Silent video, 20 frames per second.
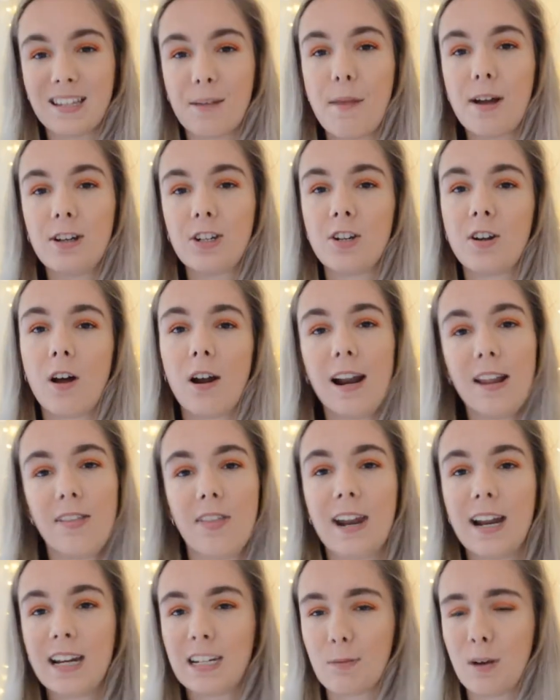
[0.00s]
I mentioned, I'll leave the
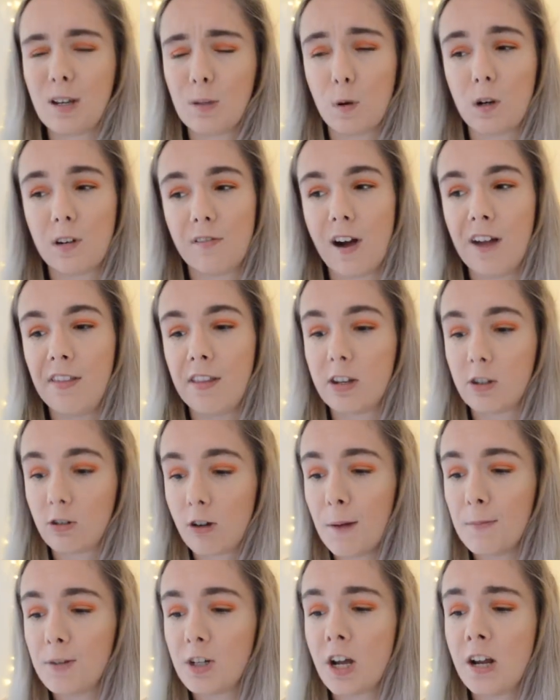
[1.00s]
link to my Spotify in the
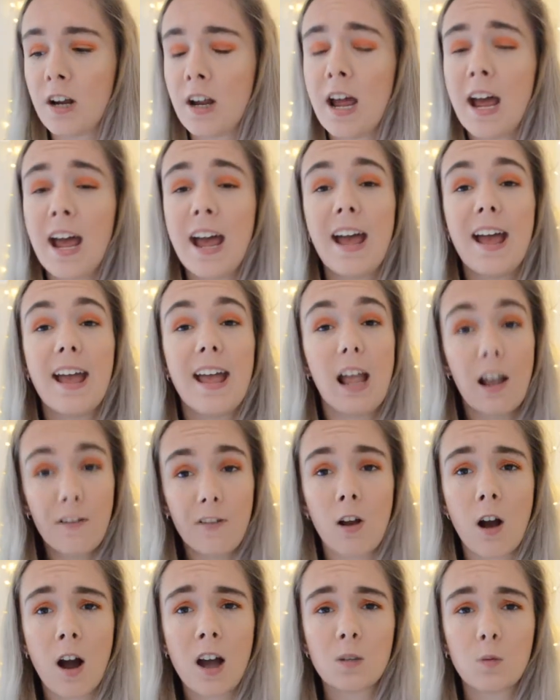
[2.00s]
description. If
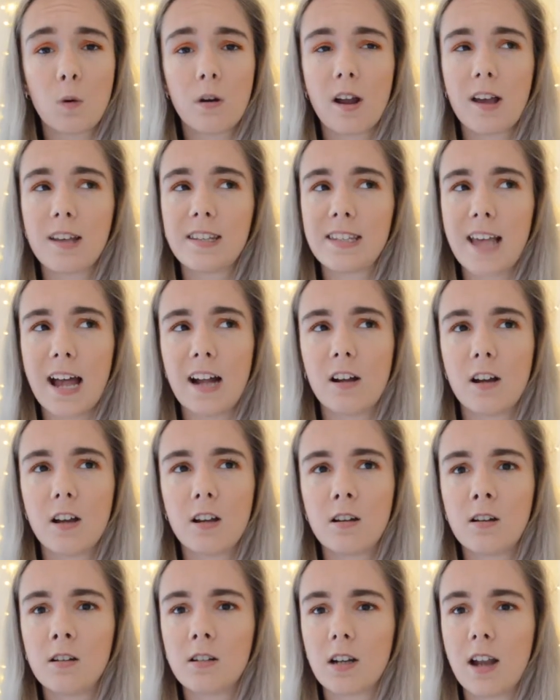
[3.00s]
you guys want a
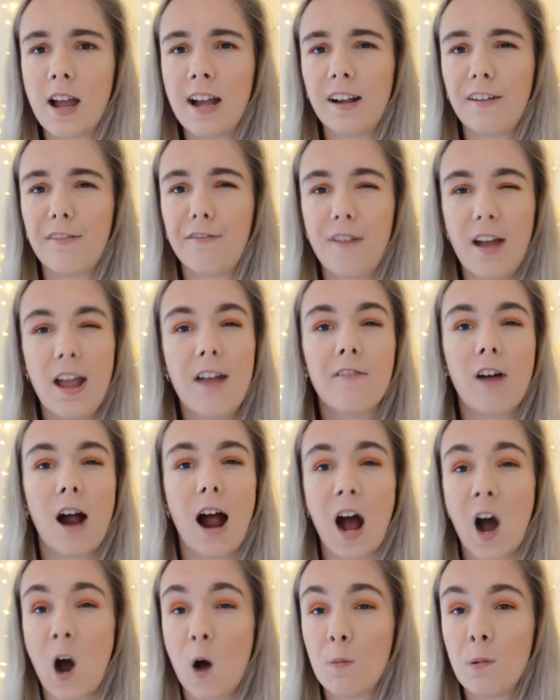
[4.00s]
second like favourite
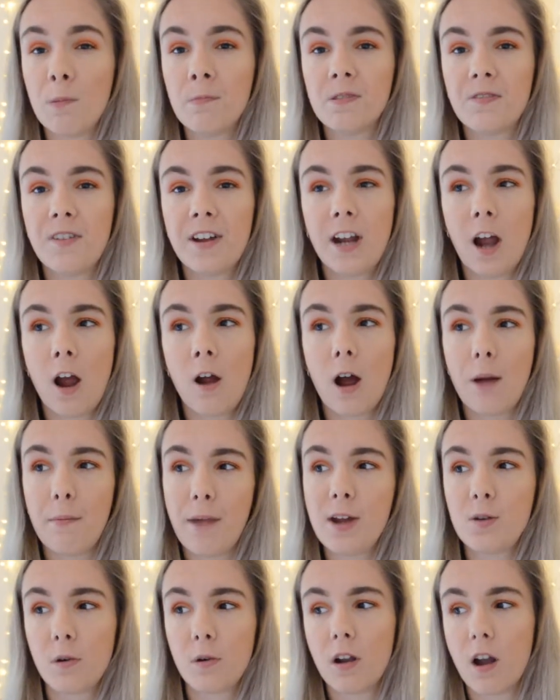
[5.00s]
albums video, I
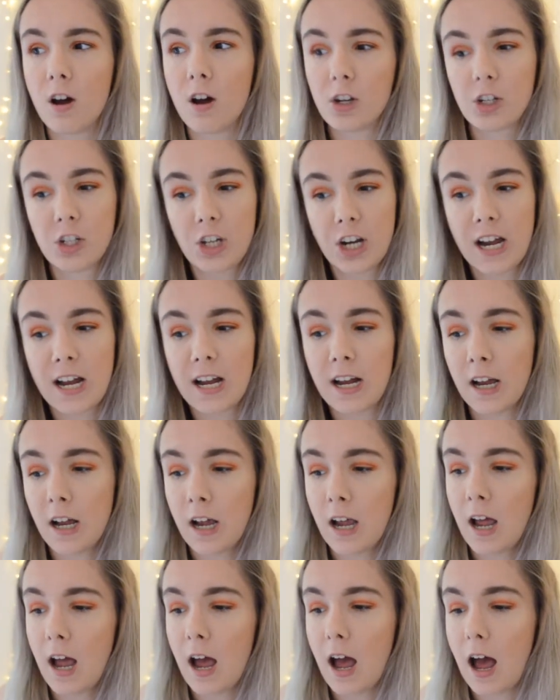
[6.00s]
made one last year
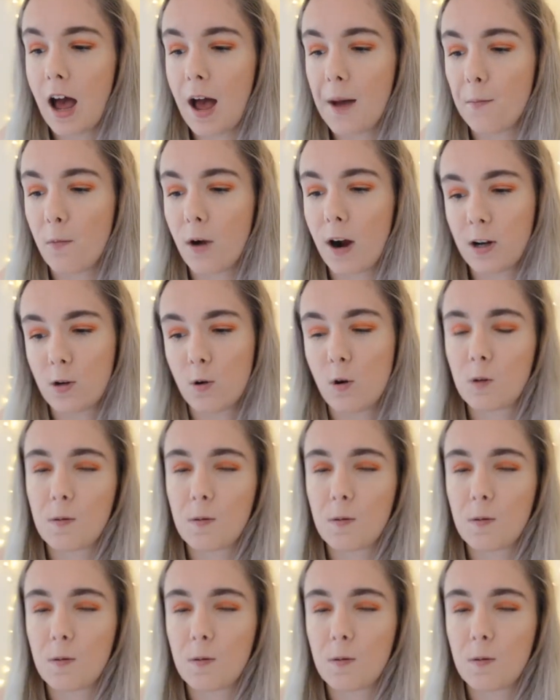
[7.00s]
where I talked